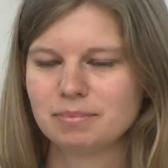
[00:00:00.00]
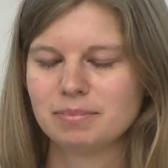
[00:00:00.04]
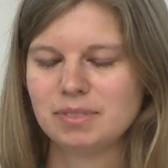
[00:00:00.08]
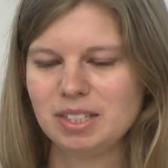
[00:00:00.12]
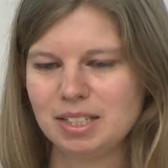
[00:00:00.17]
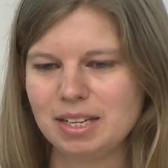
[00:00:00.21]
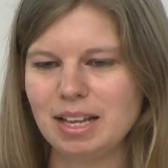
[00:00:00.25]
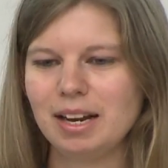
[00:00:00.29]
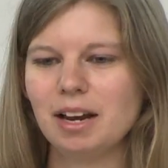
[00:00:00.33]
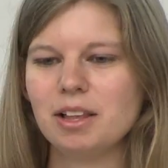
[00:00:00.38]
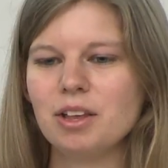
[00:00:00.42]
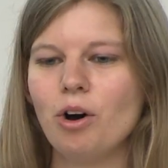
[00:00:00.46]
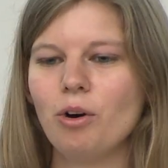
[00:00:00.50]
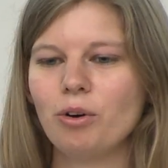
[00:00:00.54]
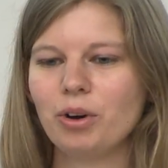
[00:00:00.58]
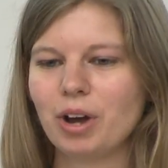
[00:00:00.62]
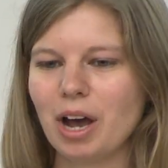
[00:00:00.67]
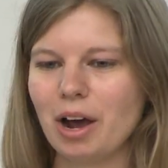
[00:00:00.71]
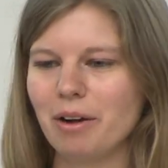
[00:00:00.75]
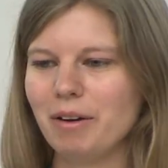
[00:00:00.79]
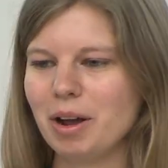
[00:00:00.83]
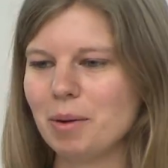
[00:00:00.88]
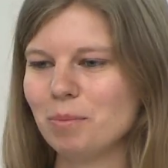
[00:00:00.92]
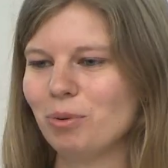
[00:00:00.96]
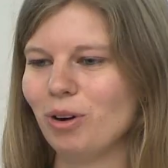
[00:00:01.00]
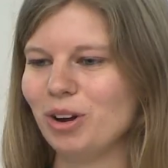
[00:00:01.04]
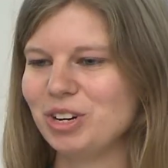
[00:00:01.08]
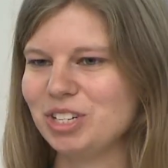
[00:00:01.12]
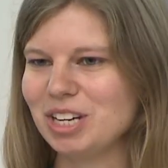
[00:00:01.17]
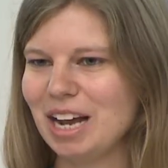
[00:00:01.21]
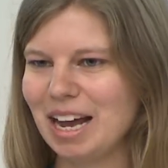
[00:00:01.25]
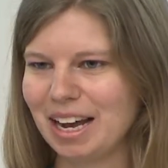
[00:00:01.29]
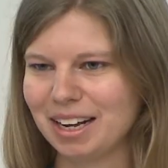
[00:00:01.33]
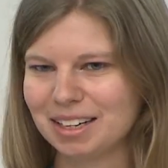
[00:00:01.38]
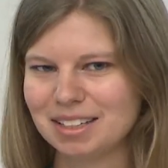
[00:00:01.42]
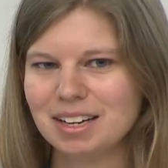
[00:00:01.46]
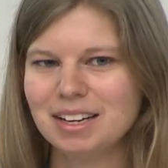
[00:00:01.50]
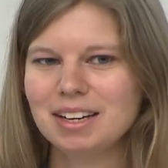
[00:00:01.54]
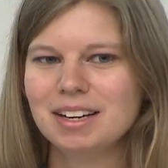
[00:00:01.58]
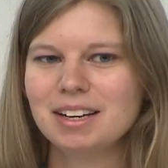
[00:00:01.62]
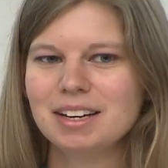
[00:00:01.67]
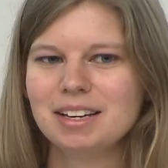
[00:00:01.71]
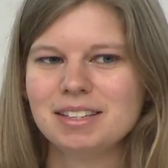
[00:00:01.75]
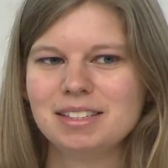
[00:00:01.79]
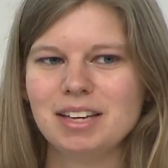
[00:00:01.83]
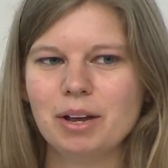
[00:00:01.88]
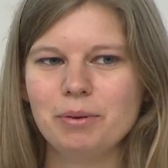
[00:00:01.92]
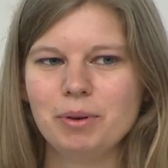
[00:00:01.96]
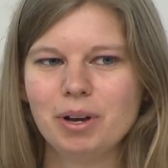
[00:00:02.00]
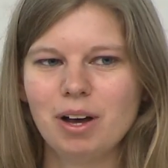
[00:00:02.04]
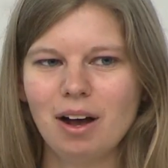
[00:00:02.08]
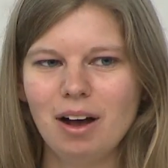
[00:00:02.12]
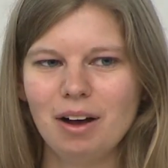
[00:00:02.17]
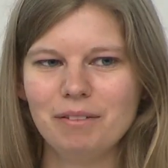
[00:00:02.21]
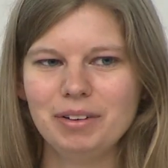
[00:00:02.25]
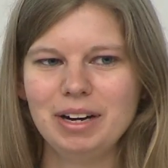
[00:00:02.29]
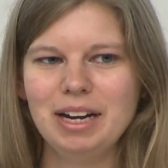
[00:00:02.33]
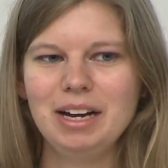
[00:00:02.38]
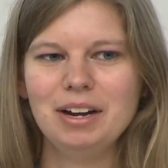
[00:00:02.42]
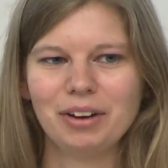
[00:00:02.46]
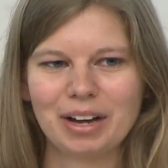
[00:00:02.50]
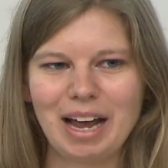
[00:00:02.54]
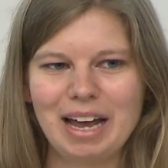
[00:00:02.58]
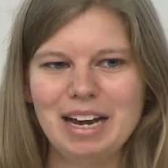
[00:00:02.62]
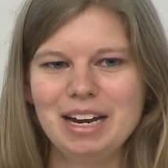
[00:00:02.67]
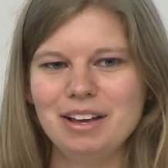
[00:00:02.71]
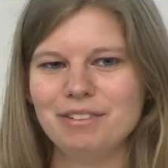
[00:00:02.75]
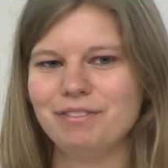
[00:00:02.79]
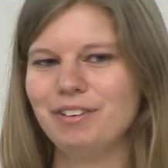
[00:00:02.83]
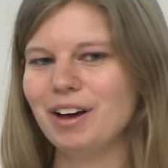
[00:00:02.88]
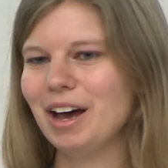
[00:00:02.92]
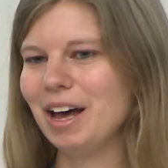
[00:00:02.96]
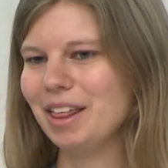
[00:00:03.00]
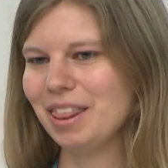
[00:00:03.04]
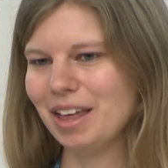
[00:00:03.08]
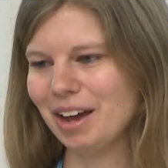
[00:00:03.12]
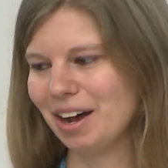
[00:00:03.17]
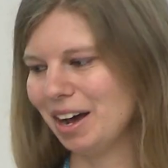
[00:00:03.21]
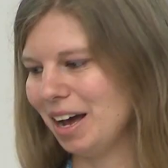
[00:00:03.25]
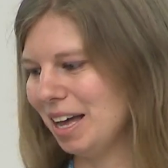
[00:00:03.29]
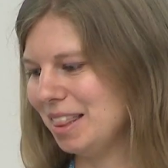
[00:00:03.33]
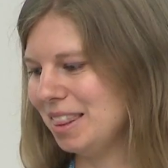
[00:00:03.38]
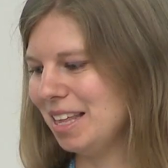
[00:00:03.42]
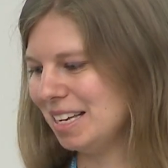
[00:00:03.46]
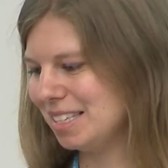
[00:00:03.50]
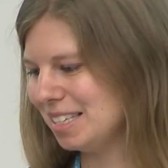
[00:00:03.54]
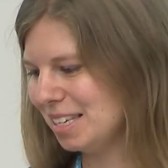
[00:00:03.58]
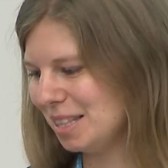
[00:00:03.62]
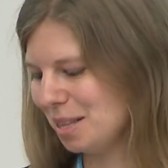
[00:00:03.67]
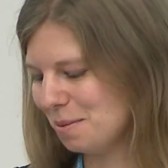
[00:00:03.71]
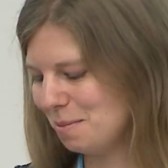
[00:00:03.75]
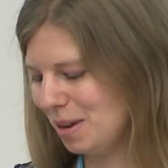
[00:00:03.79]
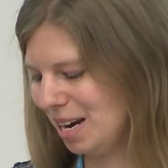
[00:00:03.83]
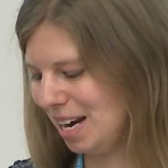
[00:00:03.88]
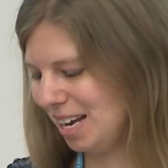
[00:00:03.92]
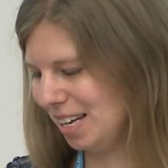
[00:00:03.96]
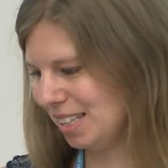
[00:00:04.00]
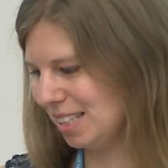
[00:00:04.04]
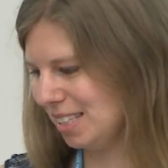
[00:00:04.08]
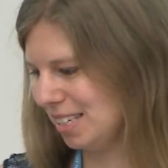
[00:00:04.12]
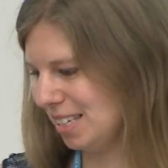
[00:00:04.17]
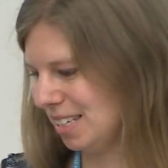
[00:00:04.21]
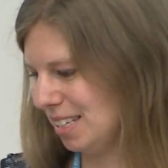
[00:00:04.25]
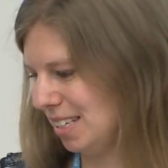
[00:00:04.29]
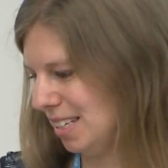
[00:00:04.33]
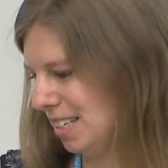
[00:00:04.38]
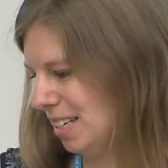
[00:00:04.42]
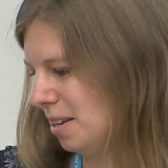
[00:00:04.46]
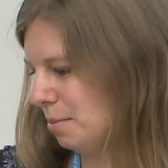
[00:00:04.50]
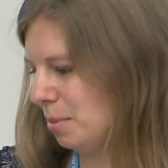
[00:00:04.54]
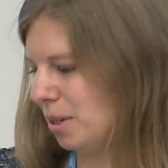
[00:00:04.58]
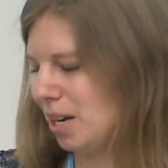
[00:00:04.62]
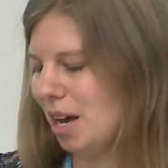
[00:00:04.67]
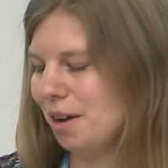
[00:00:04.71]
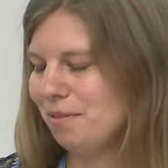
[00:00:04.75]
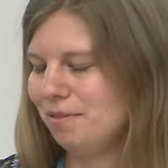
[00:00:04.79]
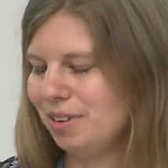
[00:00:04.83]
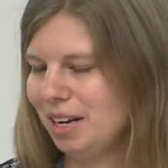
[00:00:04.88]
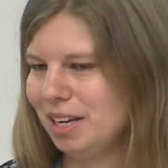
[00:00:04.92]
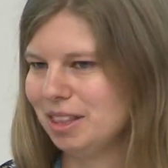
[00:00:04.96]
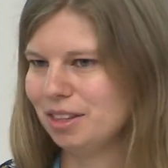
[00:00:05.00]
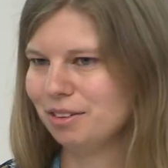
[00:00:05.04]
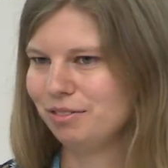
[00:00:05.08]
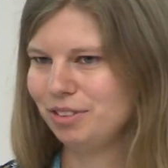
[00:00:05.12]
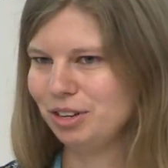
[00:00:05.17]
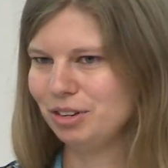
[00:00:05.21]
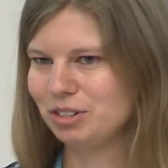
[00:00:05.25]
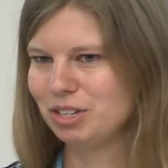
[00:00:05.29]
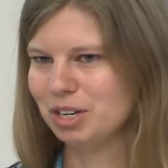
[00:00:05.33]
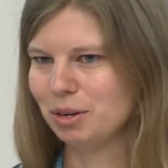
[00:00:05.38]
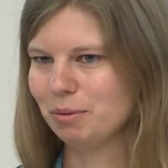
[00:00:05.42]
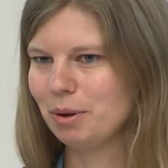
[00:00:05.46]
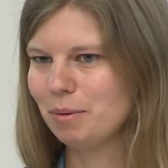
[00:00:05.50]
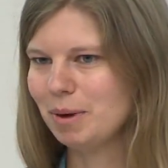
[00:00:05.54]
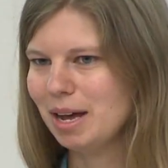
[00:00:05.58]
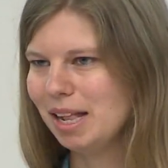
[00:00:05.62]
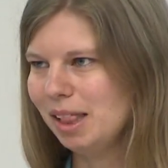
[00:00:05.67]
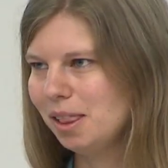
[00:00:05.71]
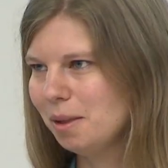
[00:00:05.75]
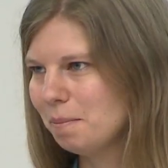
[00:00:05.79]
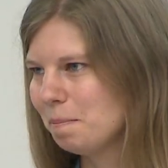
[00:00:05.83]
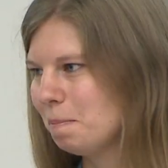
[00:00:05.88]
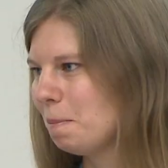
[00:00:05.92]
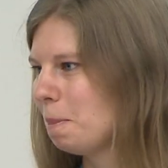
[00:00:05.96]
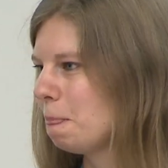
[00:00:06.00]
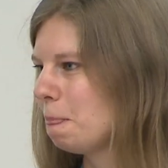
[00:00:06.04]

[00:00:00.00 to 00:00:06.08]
still an ongoing project, so we can't really look any further at this at the minute, but hopefully in the future we will.